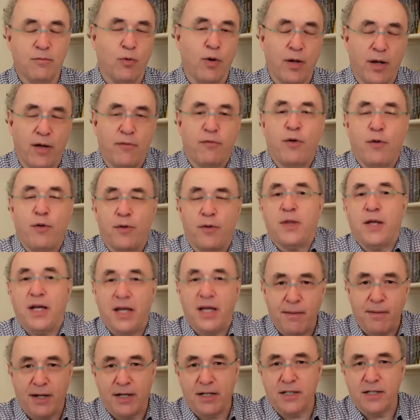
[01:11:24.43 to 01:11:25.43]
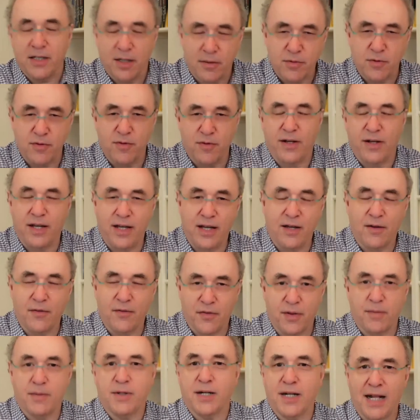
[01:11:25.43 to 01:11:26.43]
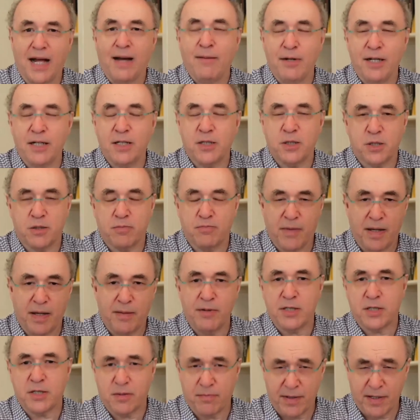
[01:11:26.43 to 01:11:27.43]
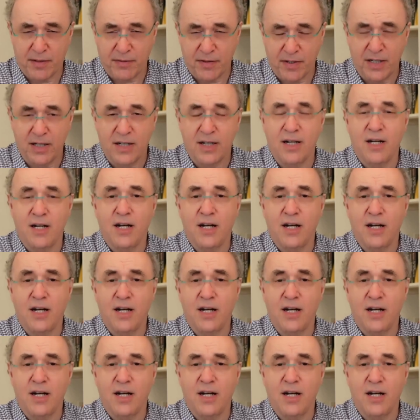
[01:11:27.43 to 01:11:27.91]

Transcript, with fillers: if we were thinking about it in terms of thermodynamics, maybe it's a bit of a,